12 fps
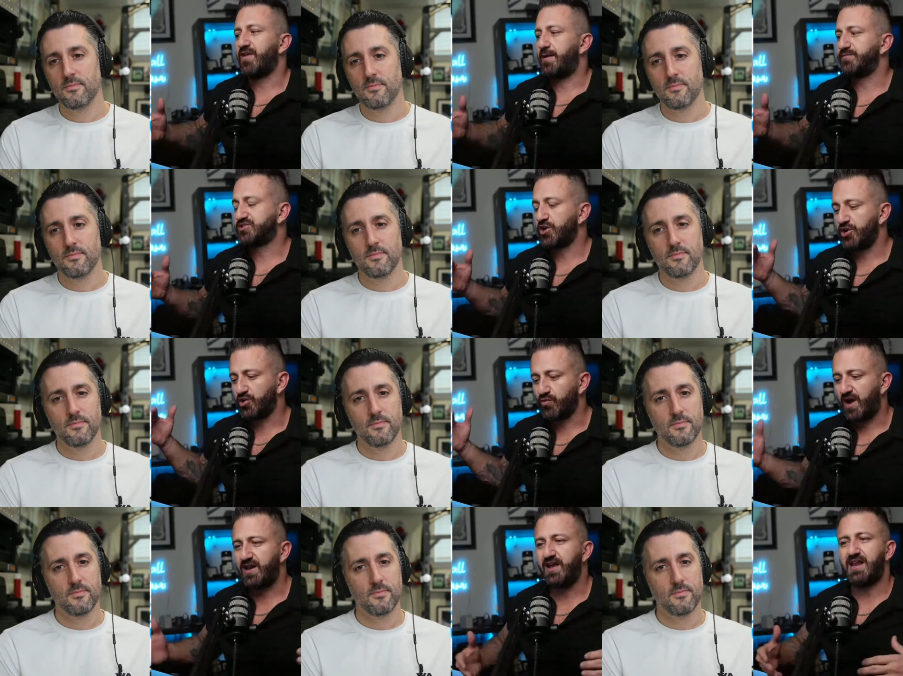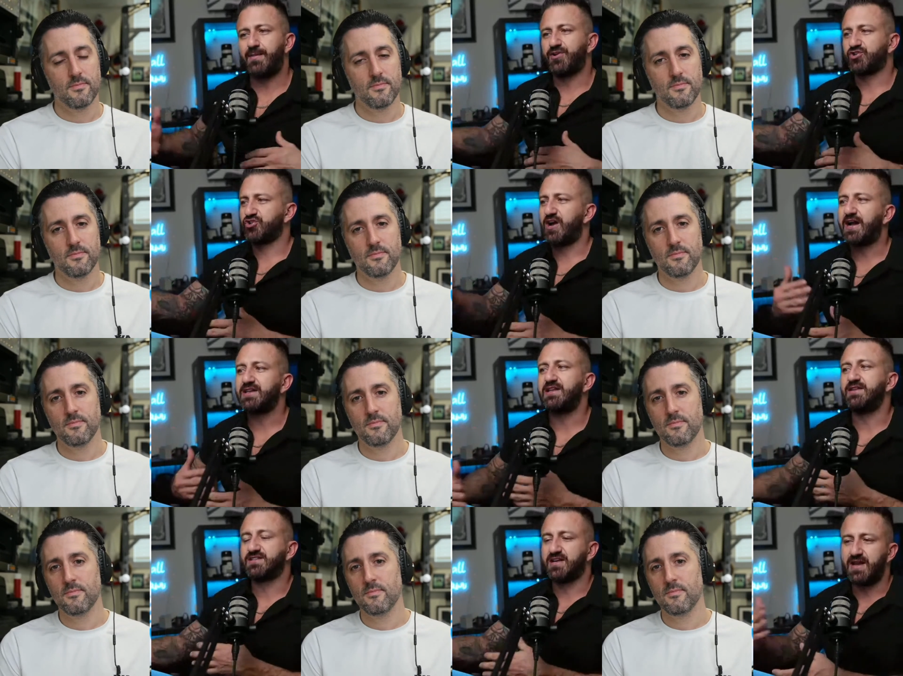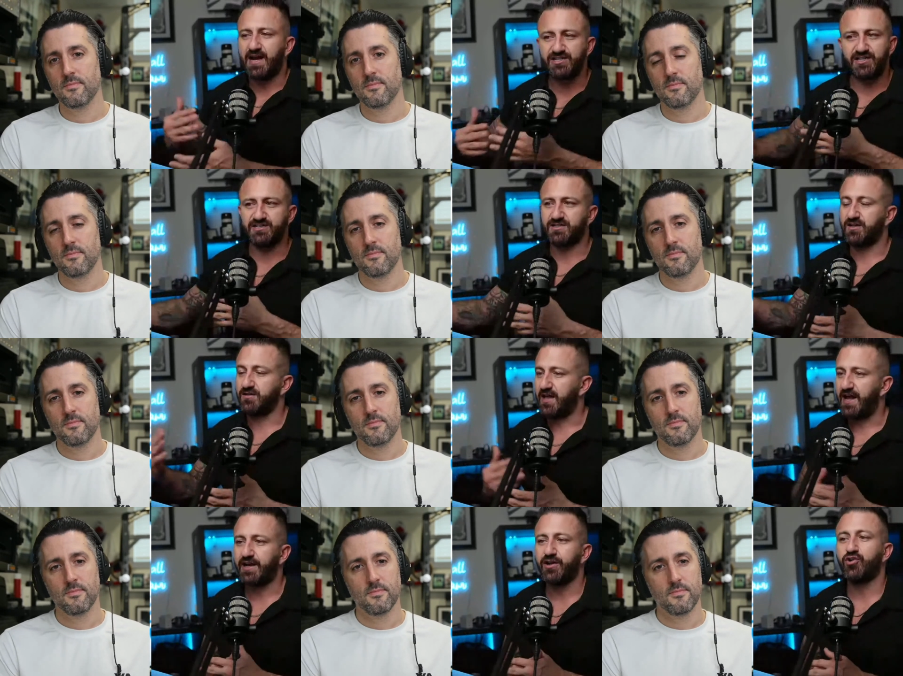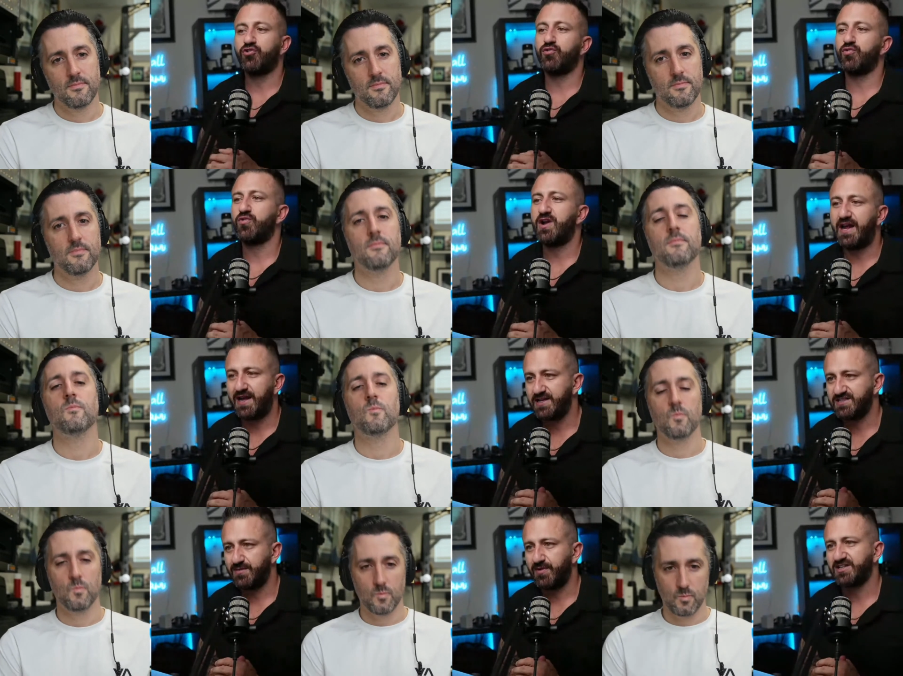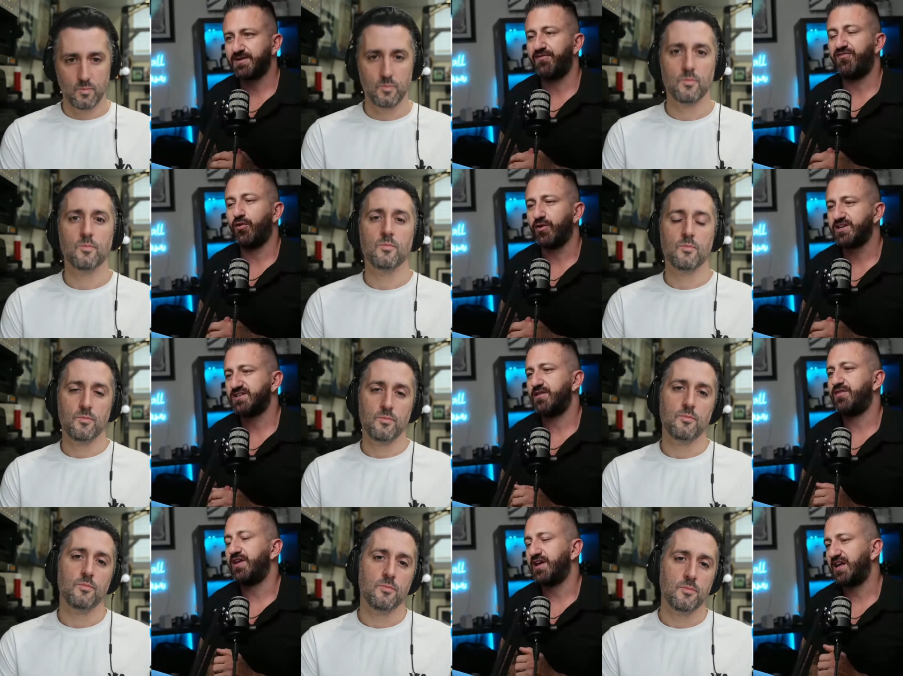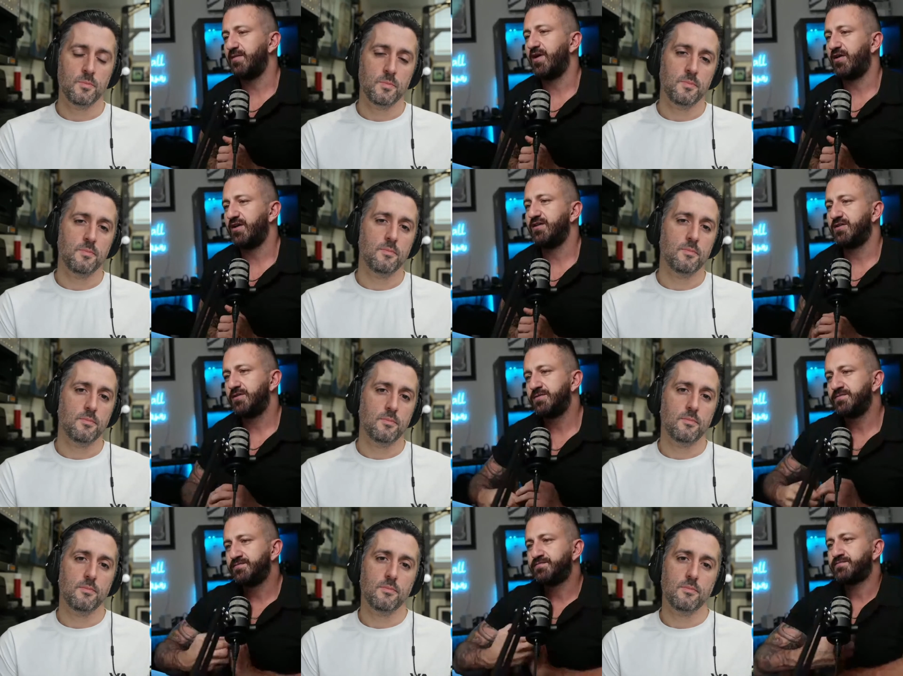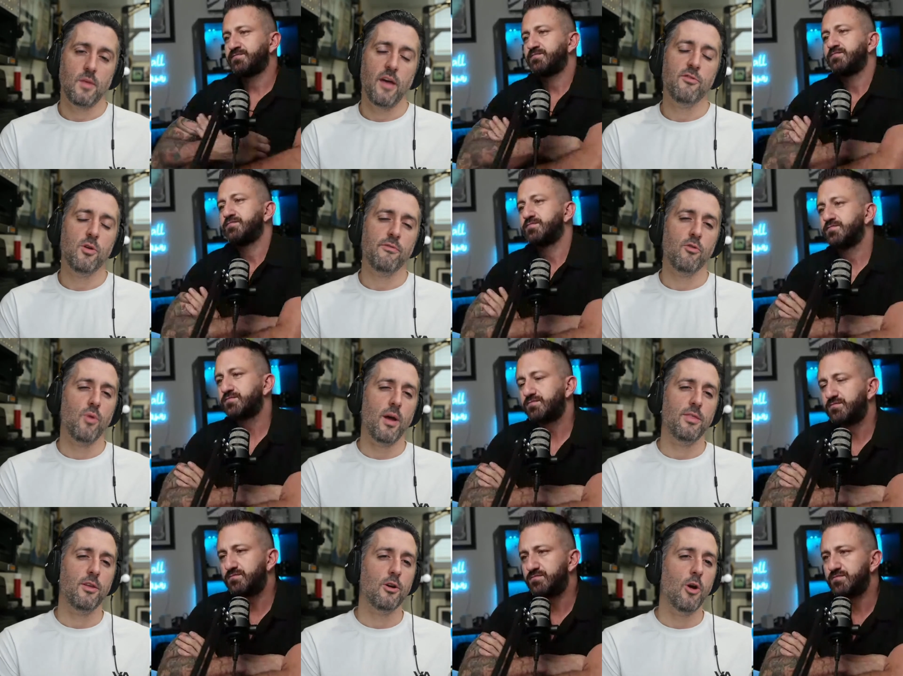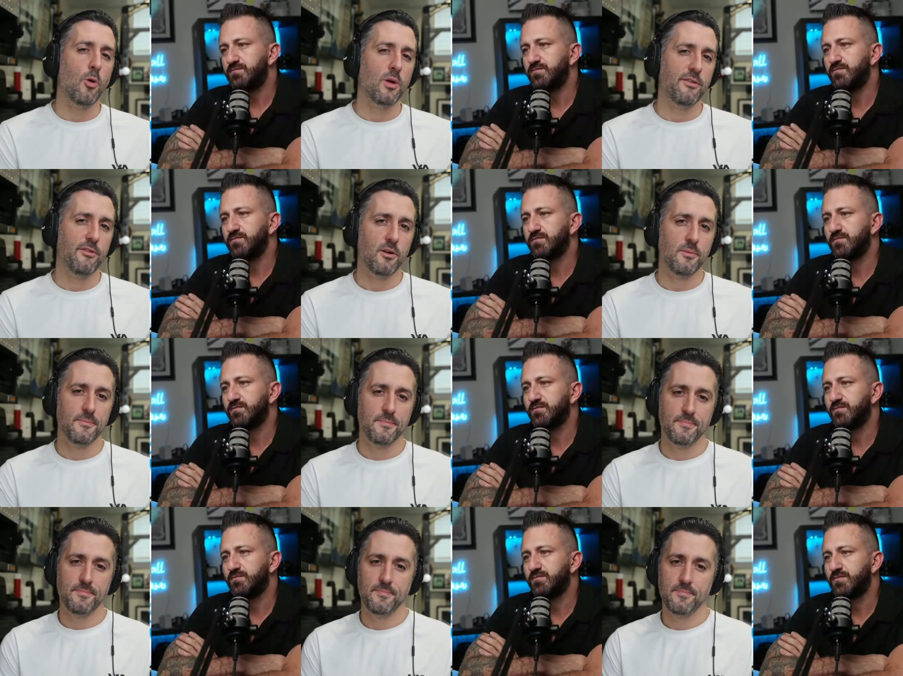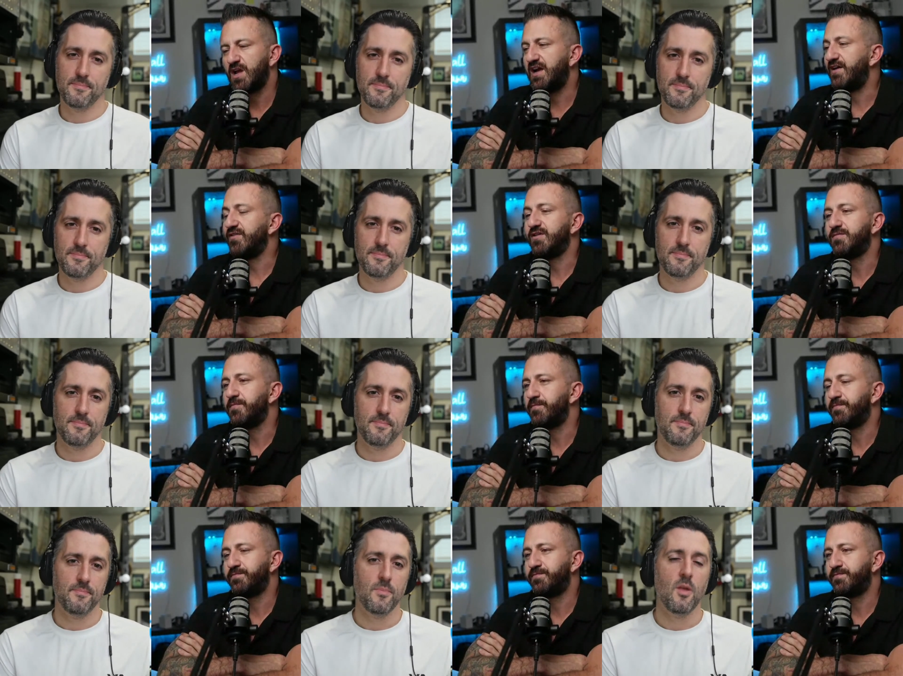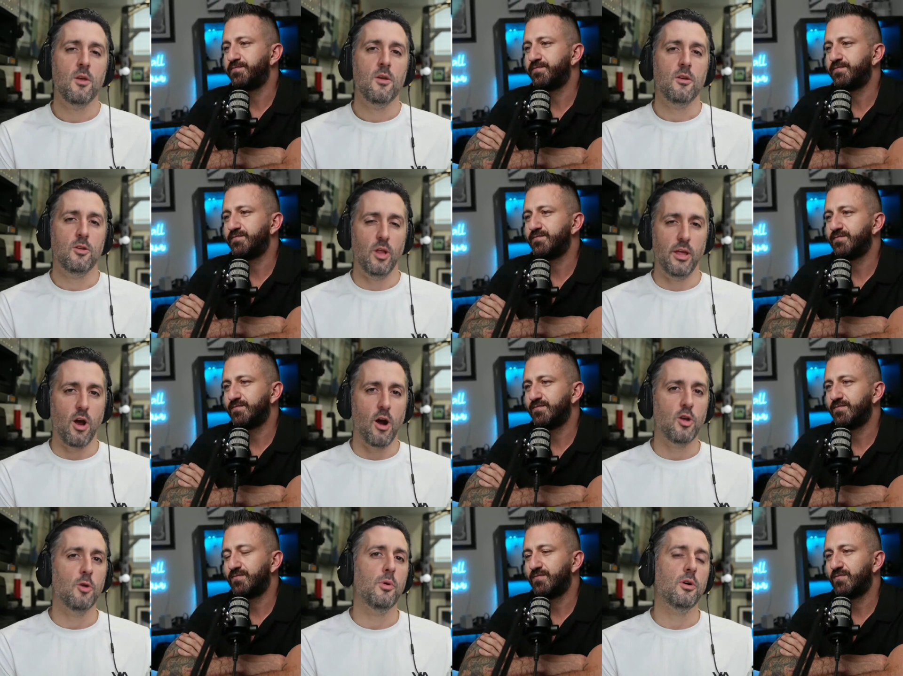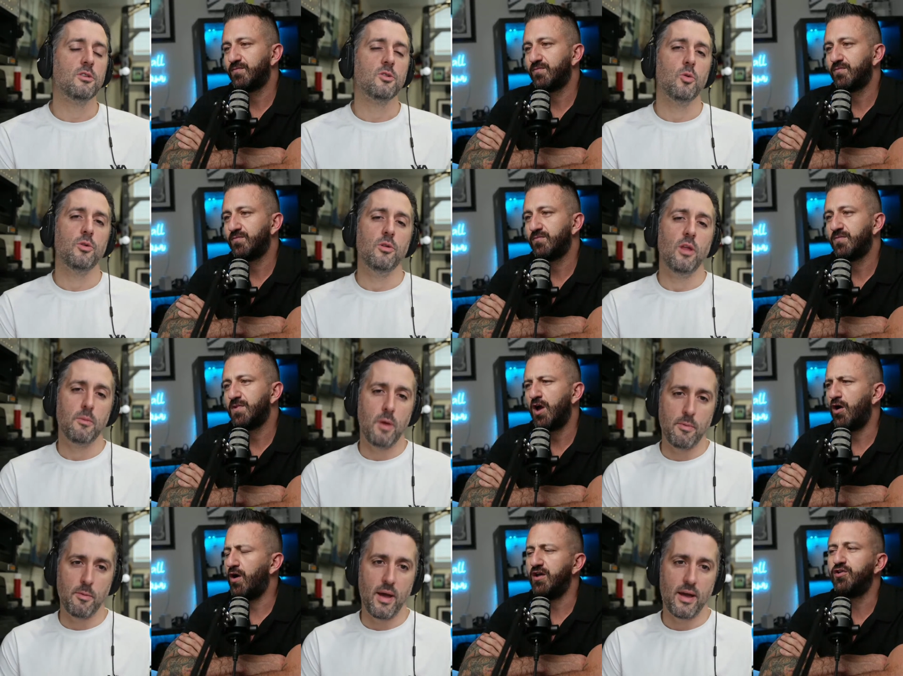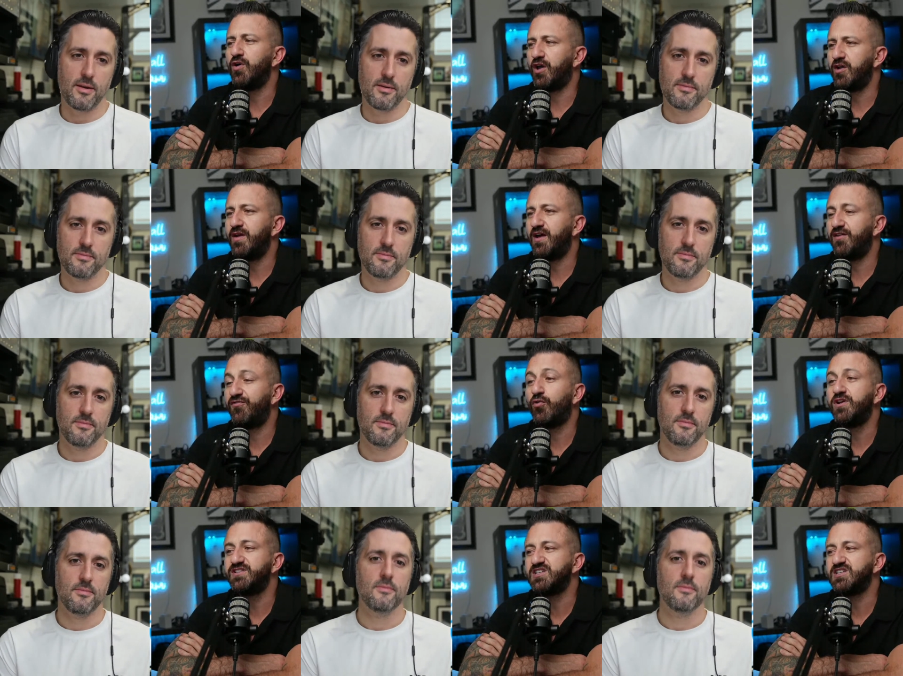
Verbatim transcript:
Speaker 1: I'm starting to write it and I'm attracting these connections like crazy because I'm focused and thinking about it.
Speaker 2: Have you ever read The Go-Giver? I haven't. You like audiobooks or do you like paper?
Speaker 1: Oh, I do audio. Yeah, I did forty-six